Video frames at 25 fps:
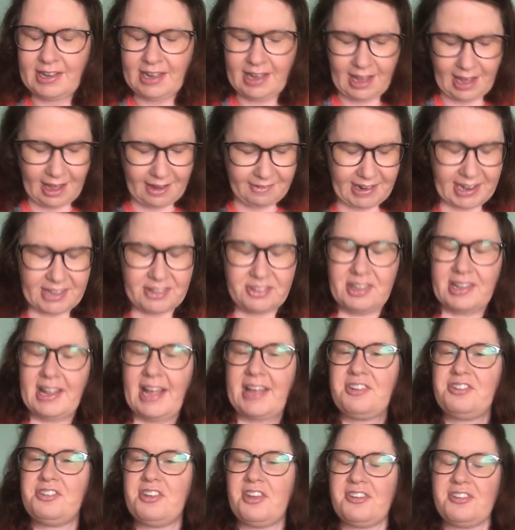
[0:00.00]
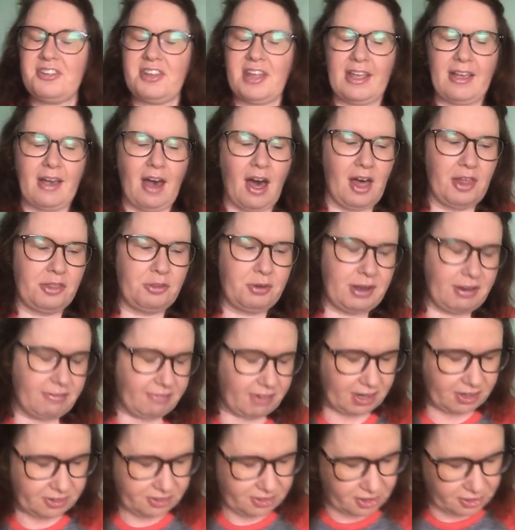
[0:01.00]
All right, so let's just sing all three
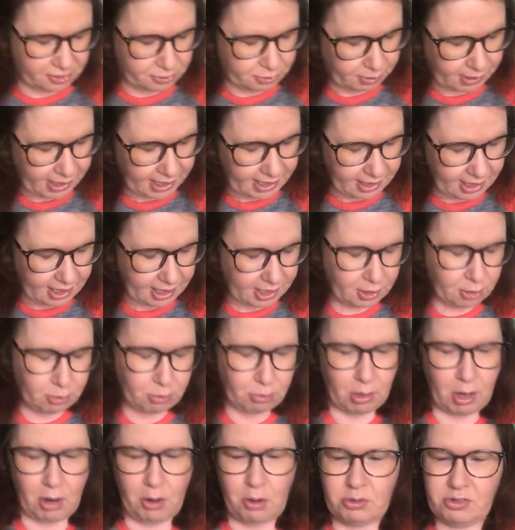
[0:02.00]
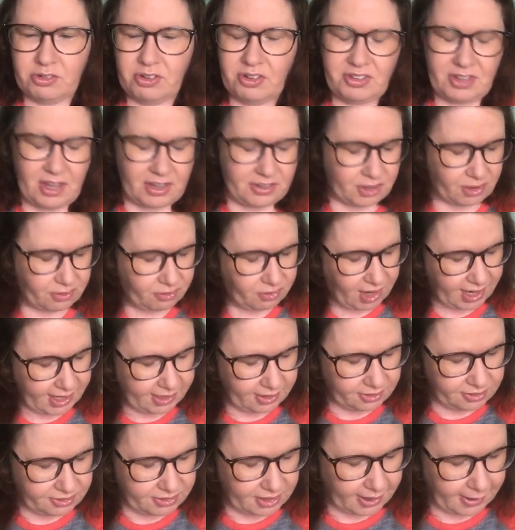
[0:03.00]
verses right in a row, just as a
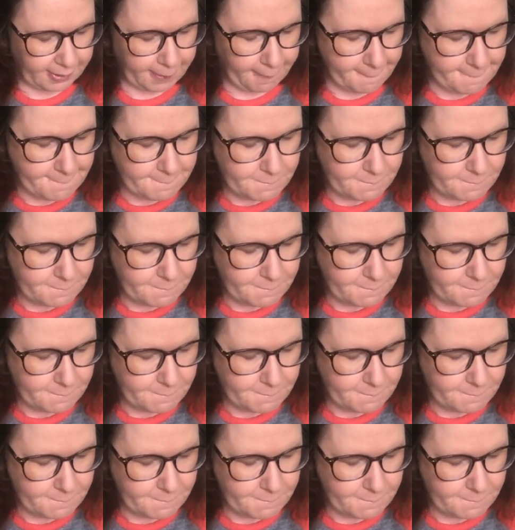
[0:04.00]
final sing.